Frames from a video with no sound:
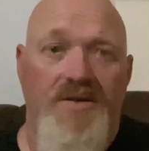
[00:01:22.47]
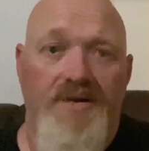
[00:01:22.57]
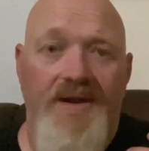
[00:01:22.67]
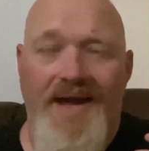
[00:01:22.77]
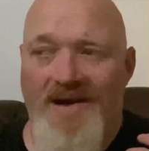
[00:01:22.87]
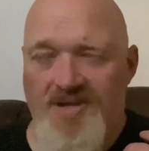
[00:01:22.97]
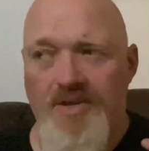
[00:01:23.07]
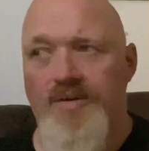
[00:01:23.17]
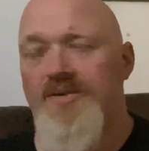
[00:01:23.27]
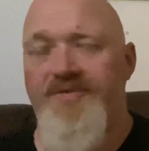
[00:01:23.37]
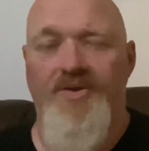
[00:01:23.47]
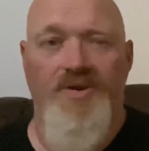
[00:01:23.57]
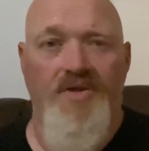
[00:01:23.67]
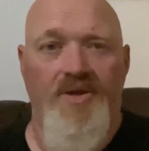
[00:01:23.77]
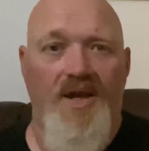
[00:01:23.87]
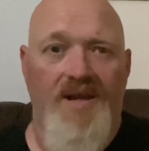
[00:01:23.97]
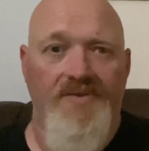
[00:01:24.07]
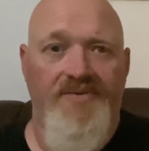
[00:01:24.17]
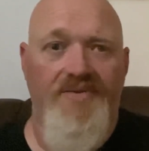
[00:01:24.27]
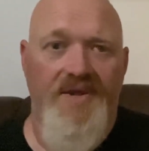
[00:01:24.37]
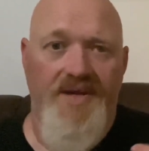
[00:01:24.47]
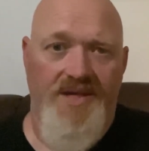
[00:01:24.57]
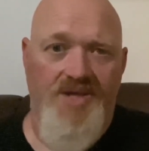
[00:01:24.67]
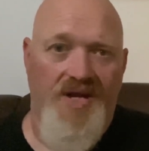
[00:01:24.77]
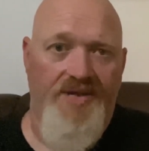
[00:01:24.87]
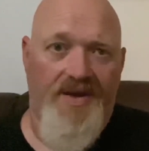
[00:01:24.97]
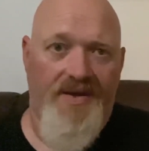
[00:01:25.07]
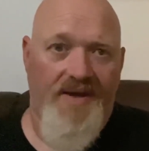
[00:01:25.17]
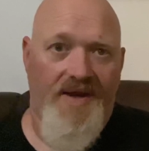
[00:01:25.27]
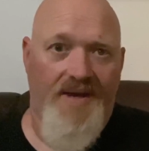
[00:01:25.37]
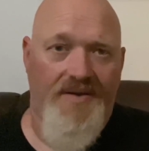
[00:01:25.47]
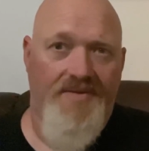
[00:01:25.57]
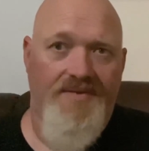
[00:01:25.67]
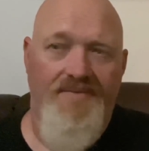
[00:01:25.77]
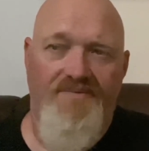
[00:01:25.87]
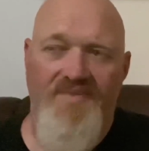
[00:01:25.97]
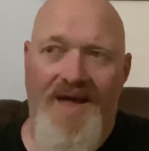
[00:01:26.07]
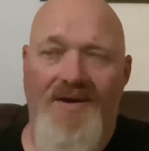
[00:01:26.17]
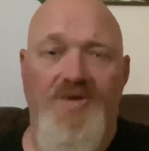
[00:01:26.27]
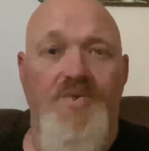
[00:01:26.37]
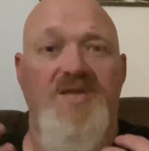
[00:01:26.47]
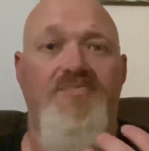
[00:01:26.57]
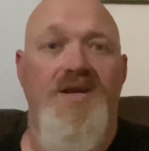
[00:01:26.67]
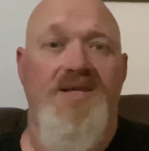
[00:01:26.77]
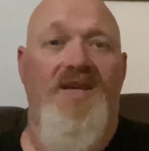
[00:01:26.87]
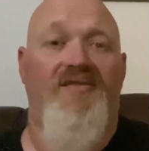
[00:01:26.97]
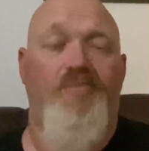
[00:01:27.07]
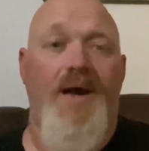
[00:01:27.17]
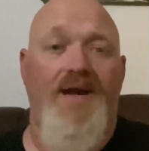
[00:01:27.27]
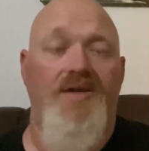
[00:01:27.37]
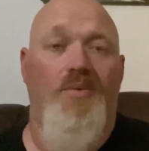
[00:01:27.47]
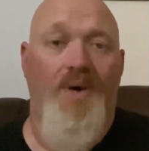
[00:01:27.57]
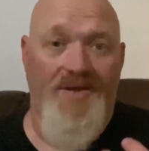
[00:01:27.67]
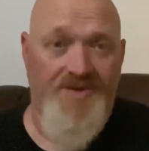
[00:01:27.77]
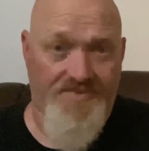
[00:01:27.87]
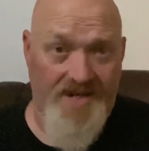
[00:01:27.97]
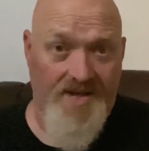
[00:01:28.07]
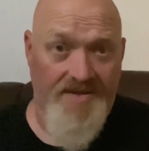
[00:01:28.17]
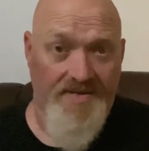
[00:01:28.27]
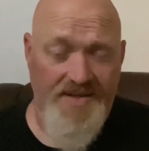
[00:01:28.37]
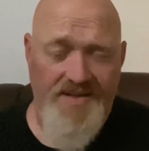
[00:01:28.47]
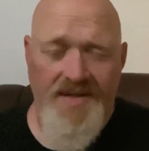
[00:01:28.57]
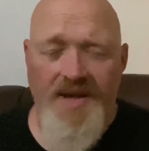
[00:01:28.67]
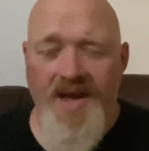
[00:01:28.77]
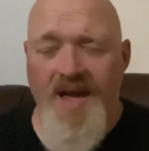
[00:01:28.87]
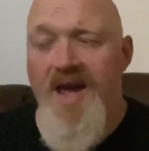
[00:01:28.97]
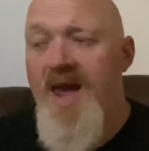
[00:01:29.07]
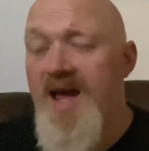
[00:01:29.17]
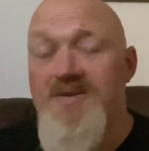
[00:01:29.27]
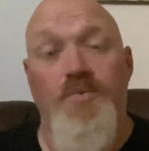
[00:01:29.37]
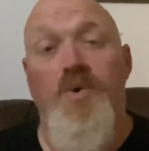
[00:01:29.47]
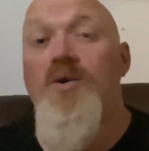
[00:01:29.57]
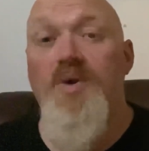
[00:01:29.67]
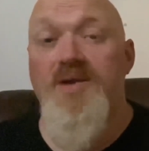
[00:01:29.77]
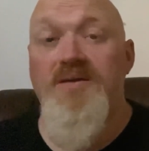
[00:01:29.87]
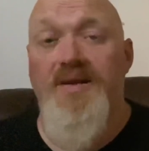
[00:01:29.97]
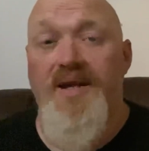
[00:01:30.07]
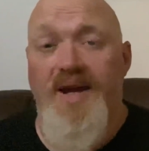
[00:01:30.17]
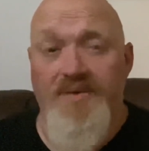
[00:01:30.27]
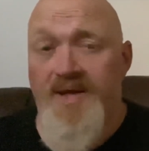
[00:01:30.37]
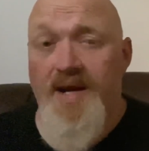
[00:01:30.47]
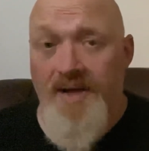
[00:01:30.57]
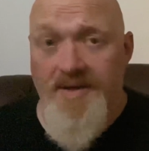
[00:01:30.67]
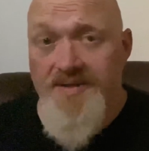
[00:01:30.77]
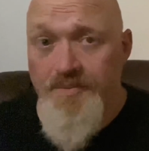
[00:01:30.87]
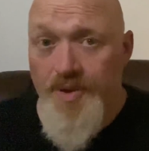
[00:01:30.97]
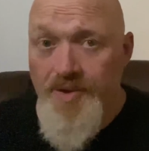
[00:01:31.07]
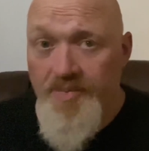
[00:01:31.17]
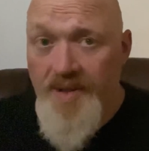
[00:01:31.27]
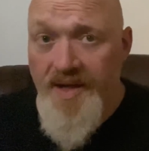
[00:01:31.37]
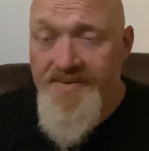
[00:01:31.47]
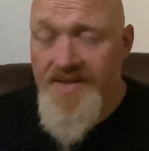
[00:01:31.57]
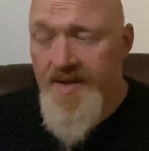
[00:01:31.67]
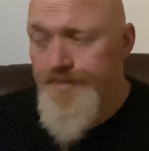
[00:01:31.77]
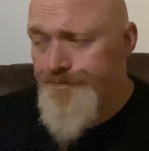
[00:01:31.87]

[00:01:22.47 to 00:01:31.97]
and how to look for love in each other and how to express love back in a way that's recognised. It's well worth looking at regardless of what your beliefs are,